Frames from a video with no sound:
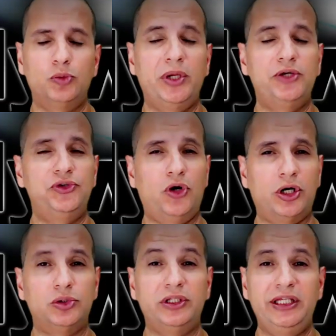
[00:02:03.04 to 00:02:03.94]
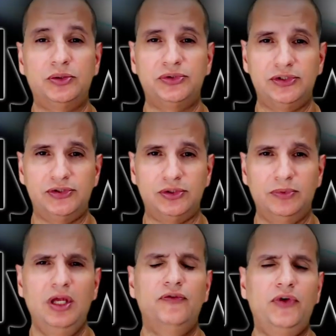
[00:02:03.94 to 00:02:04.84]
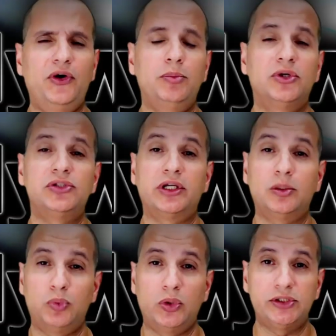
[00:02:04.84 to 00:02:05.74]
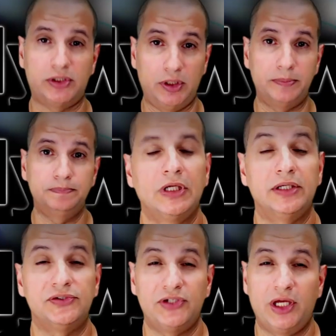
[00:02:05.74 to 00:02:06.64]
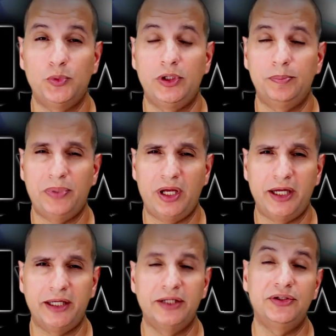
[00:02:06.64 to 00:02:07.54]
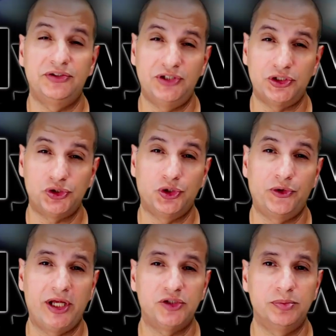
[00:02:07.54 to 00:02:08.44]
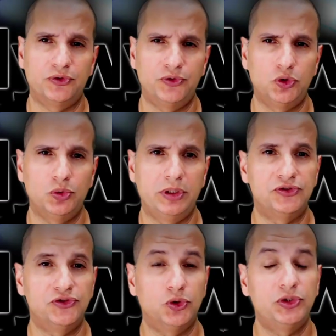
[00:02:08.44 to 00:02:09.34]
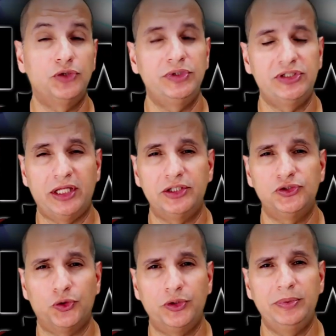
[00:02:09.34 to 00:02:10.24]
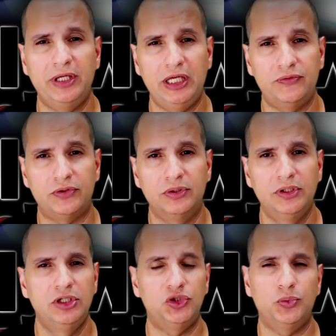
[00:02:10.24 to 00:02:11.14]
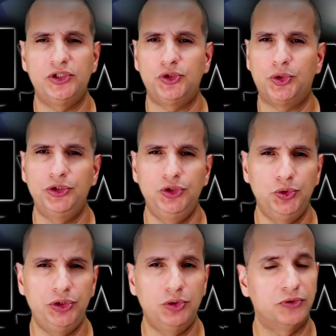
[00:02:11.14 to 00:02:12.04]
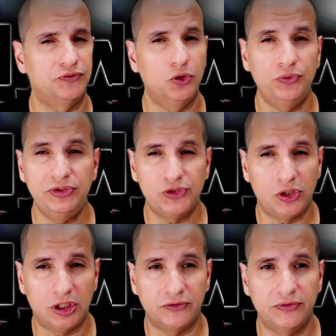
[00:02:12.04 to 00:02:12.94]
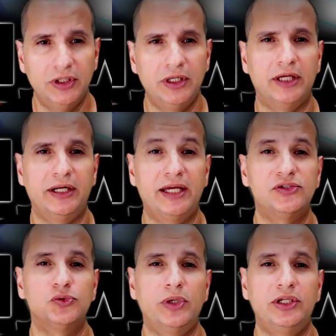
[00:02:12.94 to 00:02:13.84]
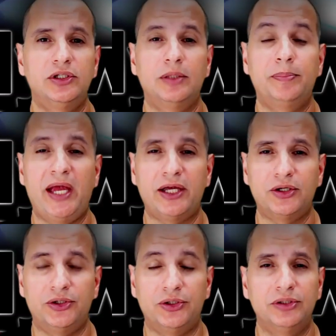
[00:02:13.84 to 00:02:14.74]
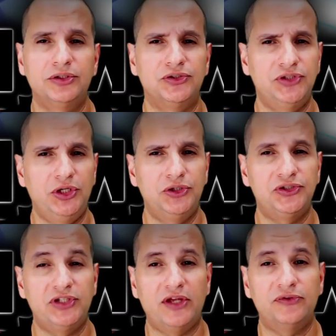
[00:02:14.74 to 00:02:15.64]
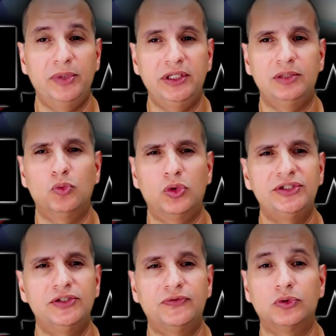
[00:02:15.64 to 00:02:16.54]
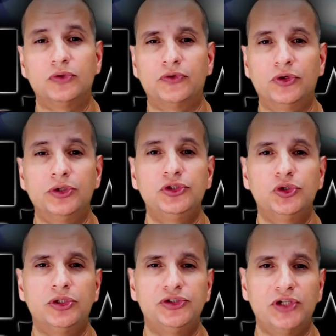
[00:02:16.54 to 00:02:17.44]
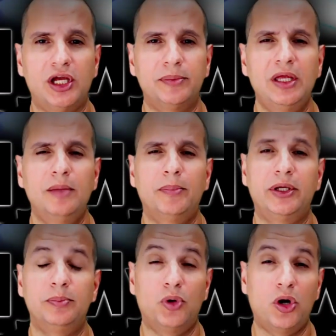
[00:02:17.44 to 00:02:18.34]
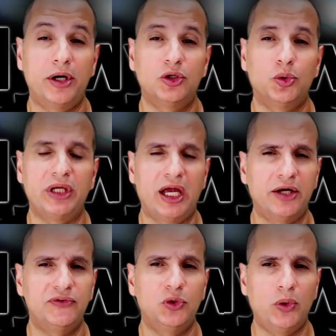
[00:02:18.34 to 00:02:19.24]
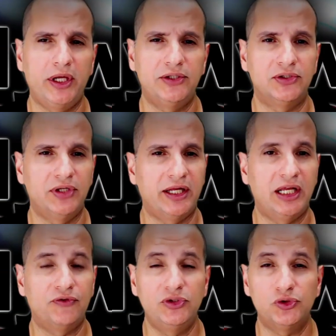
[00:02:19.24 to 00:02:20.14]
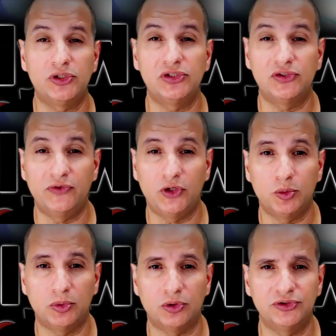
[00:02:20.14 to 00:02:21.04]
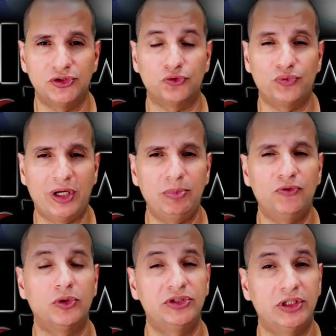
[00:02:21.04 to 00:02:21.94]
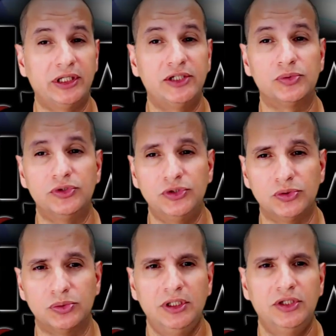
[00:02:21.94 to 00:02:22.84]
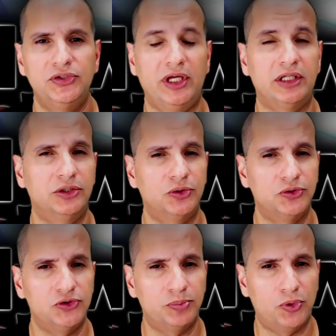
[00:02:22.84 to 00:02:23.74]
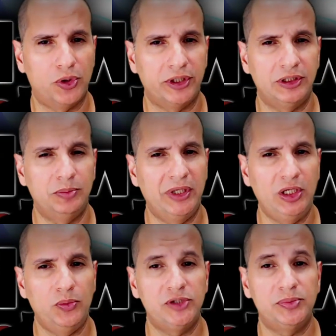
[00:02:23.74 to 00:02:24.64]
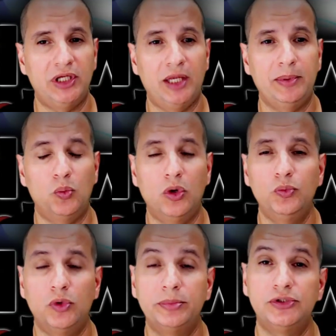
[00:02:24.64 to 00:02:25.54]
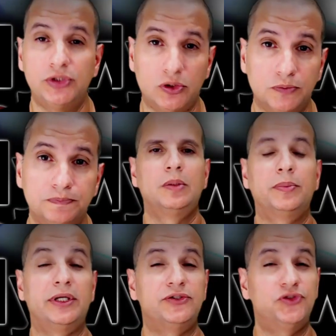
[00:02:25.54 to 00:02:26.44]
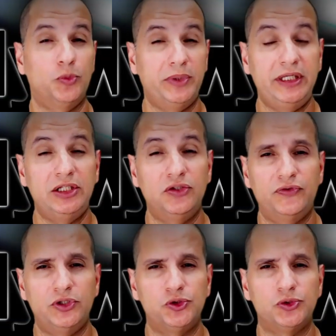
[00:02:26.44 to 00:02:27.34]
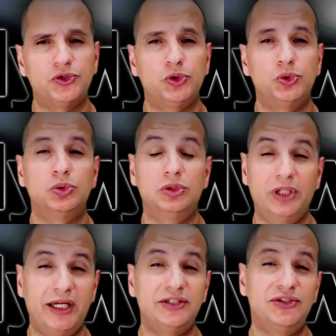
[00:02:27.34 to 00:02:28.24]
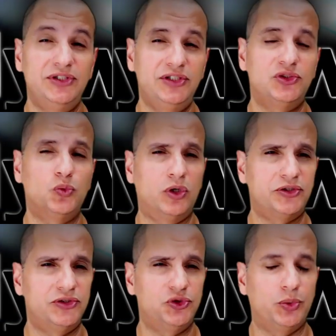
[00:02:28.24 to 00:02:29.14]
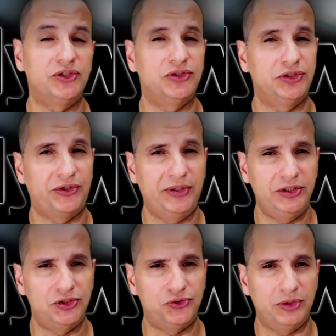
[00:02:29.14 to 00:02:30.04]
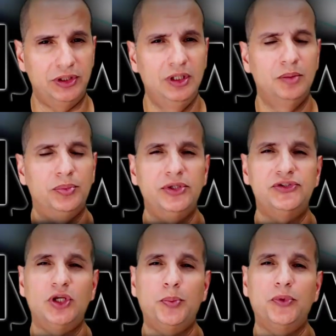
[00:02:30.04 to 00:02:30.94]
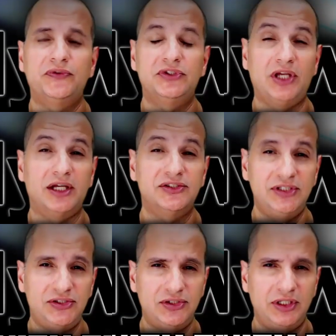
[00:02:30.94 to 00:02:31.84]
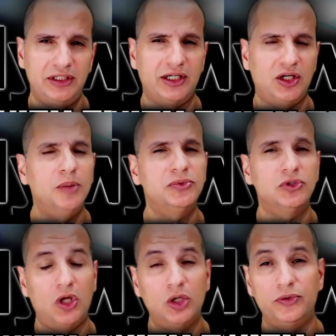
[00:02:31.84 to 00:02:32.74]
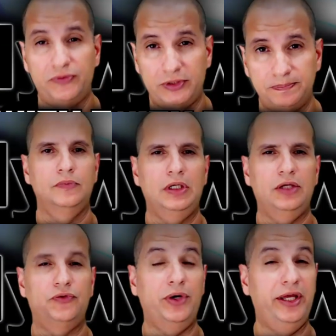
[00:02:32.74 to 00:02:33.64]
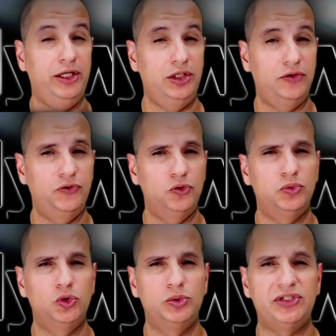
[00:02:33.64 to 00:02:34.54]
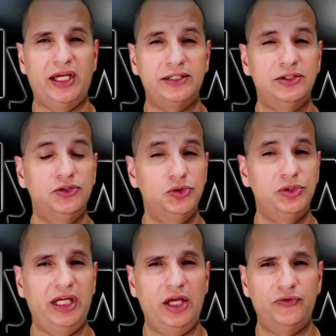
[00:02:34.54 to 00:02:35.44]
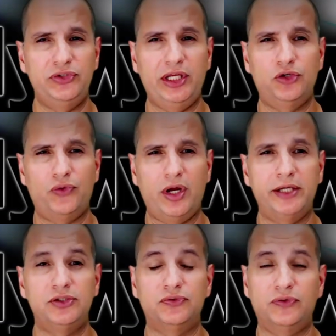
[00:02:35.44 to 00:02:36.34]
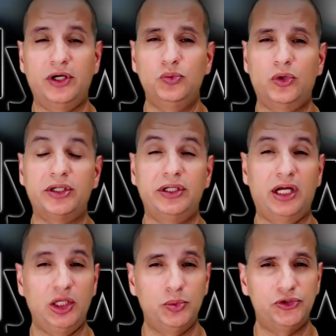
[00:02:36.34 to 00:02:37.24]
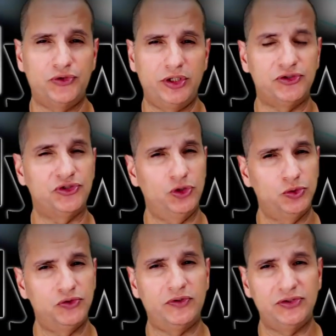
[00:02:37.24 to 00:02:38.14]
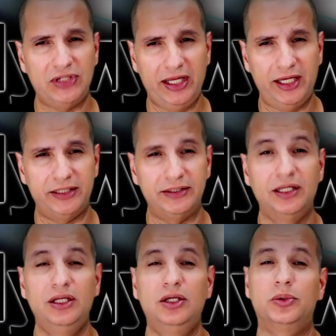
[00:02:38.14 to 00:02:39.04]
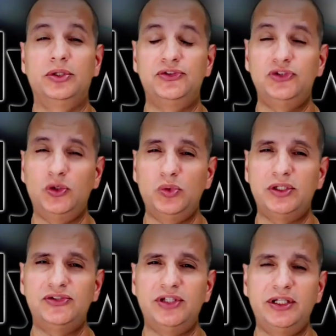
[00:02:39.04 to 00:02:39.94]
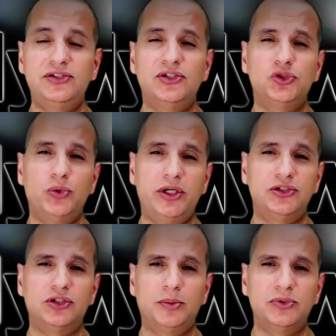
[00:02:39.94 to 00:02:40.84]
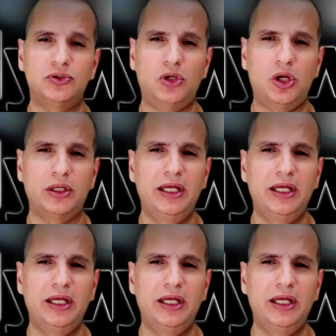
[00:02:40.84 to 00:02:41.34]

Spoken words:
patriarchal ecosystem, very much like a boys' club. As time went by, the sexual harassment grew, and so did retaliatory behavior. She went to her union with no resolve, and as a way to get back at her, the senior staff made it more difficult for her to do her job by in part going out of their way to not have resources available until right before deadlines were due. She had little support and in many ways became a one-woman show. But as so many individuals who land a decent work situation in our industry puts up with the toxicity that comes along with it. And for any of you who has had to do the everyday grind to find work in the Hollywood trenches knows firsthand, when a somewhat steady situation comes along,